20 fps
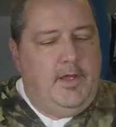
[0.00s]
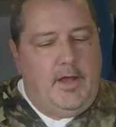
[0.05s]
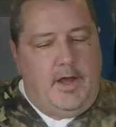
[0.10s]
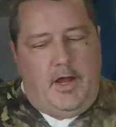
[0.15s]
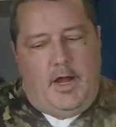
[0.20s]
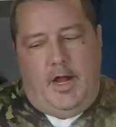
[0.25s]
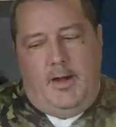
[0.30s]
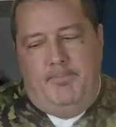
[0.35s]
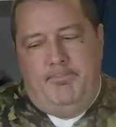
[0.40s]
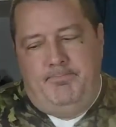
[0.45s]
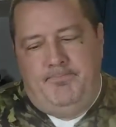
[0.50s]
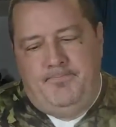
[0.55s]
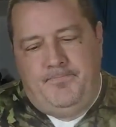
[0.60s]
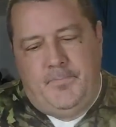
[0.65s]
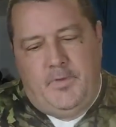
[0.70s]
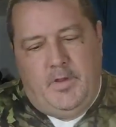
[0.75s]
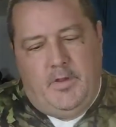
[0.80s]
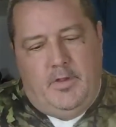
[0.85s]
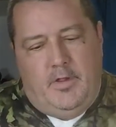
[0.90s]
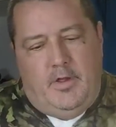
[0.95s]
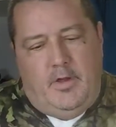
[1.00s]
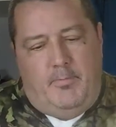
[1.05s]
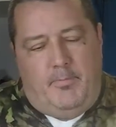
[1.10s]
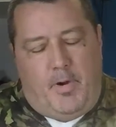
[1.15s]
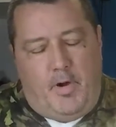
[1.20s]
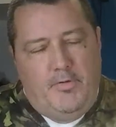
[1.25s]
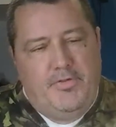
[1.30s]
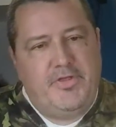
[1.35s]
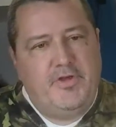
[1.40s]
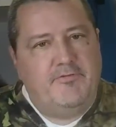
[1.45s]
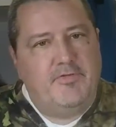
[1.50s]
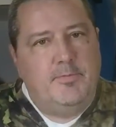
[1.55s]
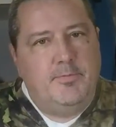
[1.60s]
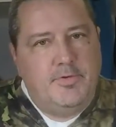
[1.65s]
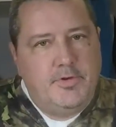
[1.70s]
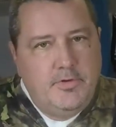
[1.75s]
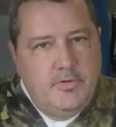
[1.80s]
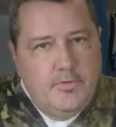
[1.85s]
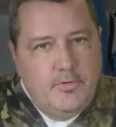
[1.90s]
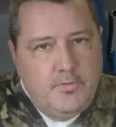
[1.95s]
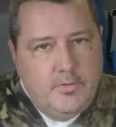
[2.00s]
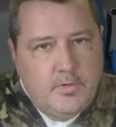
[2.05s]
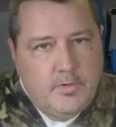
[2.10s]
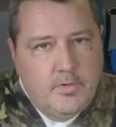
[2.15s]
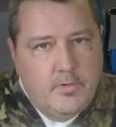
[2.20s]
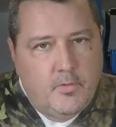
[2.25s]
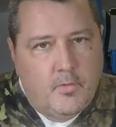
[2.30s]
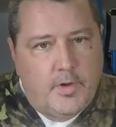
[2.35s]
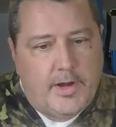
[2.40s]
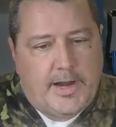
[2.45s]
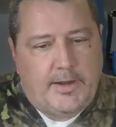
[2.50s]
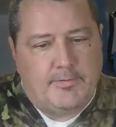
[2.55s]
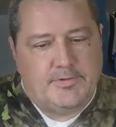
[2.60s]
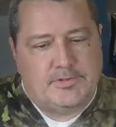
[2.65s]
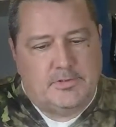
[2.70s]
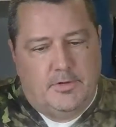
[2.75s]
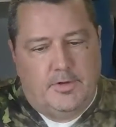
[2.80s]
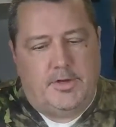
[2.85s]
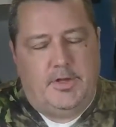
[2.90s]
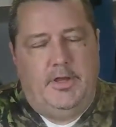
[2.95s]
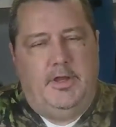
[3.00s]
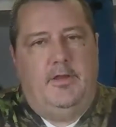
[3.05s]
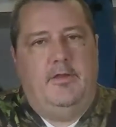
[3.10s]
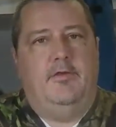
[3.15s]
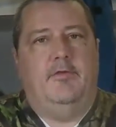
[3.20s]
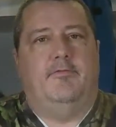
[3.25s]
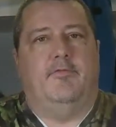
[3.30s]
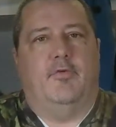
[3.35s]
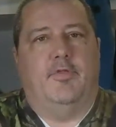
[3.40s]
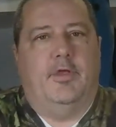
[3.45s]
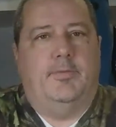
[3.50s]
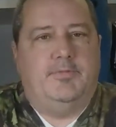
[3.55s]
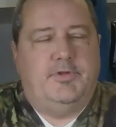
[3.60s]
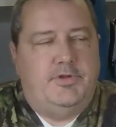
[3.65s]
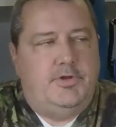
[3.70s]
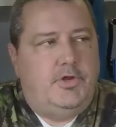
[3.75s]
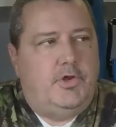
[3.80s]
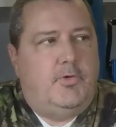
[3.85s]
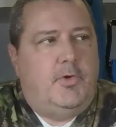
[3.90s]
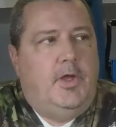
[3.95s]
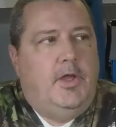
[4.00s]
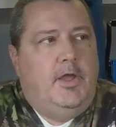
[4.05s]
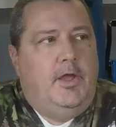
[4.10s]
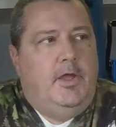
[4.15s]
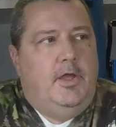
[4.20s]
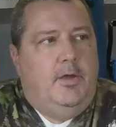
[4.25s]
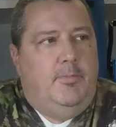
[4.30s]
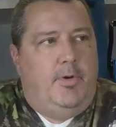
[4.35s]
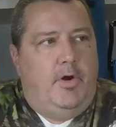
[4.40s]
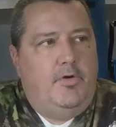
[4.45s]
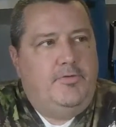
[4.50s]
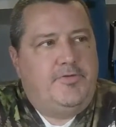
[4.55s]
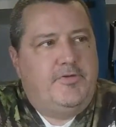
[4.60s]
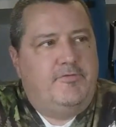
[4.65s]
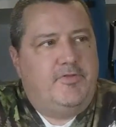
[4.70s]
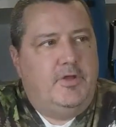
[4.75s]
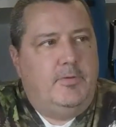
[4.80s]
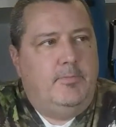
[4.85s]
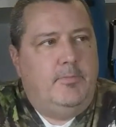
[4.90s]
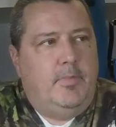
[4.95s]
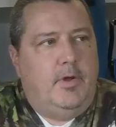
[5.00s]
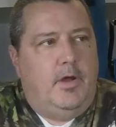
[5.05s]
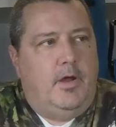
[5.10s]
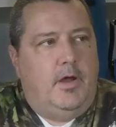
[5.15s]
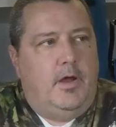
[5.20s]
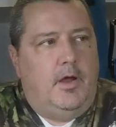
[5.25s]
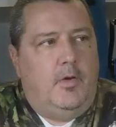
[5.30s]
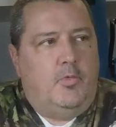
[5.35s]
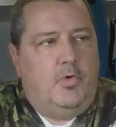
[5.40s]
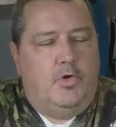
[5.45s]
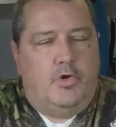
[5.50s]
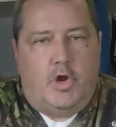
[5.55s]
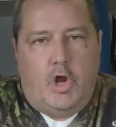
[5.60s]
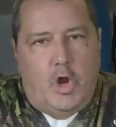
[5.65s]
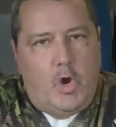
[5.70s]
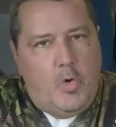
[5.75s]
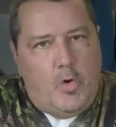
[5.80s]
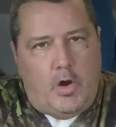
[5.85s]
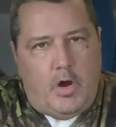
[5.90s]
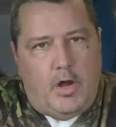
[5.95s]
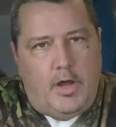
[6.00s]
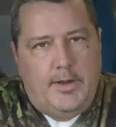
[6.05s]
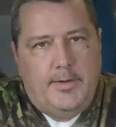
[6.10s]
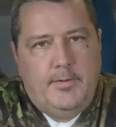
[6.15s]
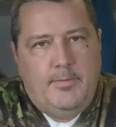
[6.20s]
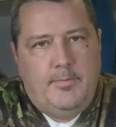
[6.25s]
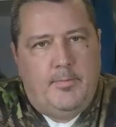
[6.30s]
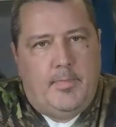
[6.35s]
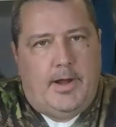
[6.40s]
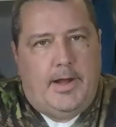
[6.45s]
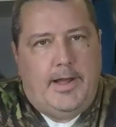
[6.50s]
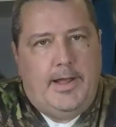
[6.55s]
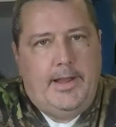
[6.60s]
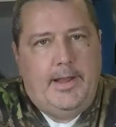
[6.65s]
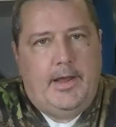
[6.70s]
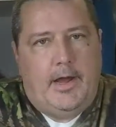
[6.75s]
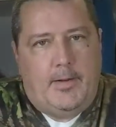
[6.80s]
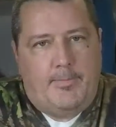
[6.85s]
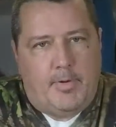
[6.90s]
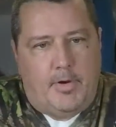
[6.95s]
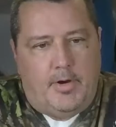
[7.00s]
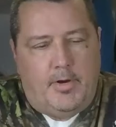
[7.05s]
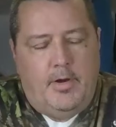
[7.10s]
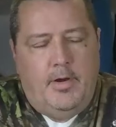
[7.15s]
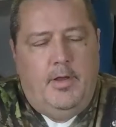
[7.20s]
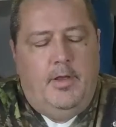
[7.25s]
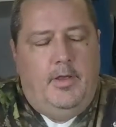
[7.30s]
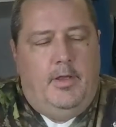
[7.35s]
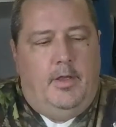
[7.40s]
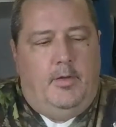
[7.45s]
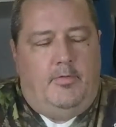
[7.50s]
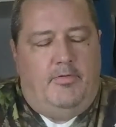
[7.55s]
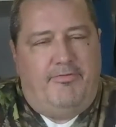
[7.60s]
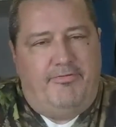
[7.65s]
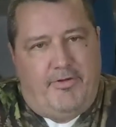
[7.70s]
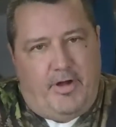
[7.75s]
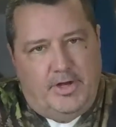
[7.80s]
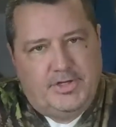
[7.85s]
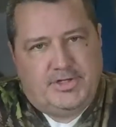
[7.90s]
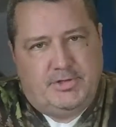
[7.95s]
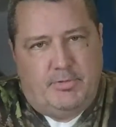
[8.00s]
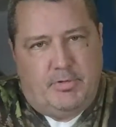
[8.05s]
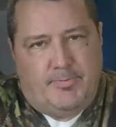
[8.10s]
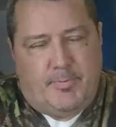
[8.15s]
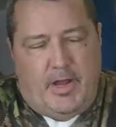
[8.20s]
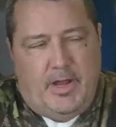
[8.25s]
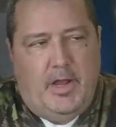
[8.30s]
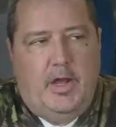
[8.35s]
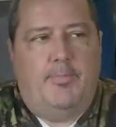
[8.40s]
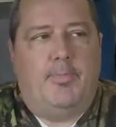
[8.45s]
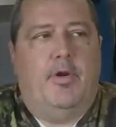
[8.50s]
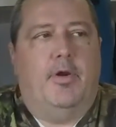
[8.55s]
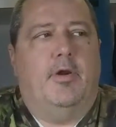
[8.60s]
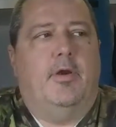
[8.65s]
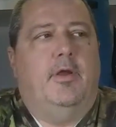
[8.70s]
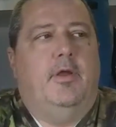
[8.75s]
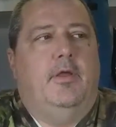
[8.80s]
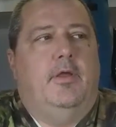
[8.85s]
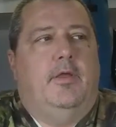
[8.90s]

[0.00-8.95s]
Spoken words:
Both of them do what I was looking for them to do. Both of them will go on my upper, will function with my upper.